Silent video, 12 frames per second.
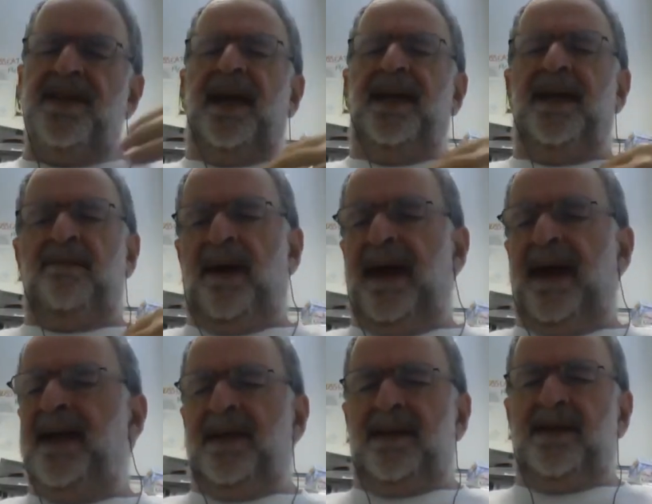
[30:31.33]
they didn't make
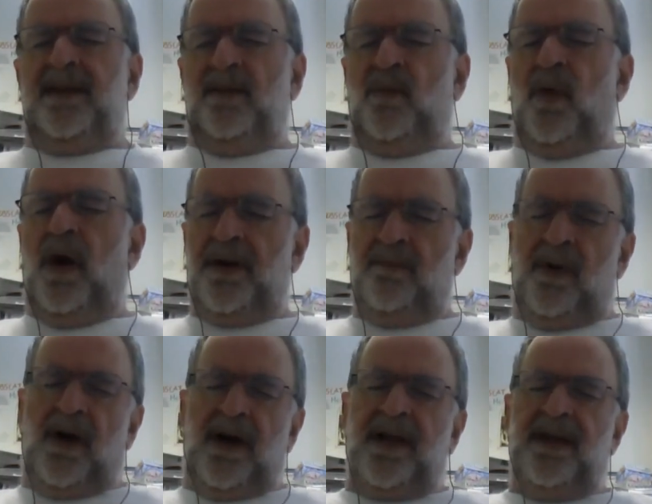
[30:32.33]
it in the water
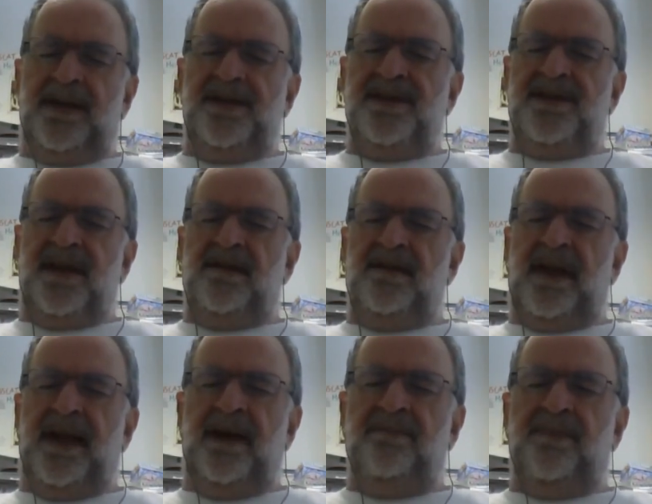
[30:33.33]
market is their
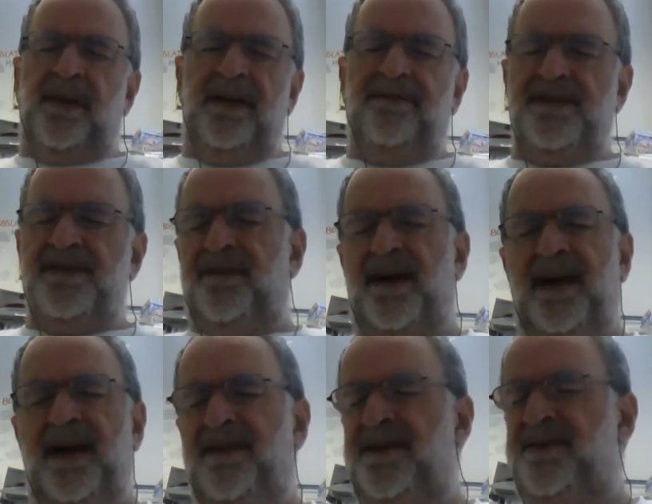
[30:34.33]
lamp life is
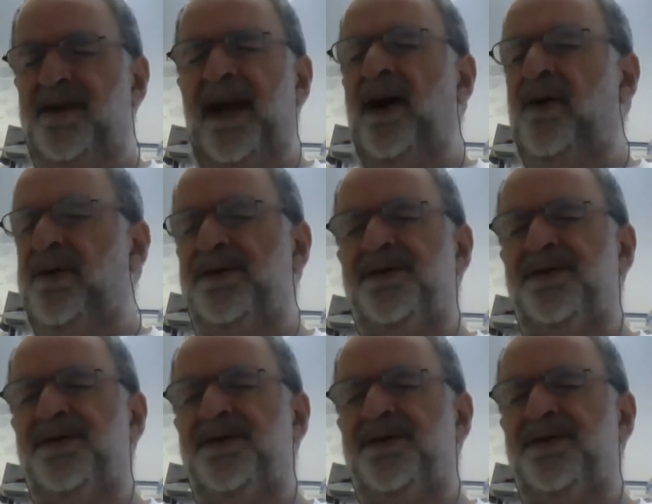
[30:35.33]
500 hours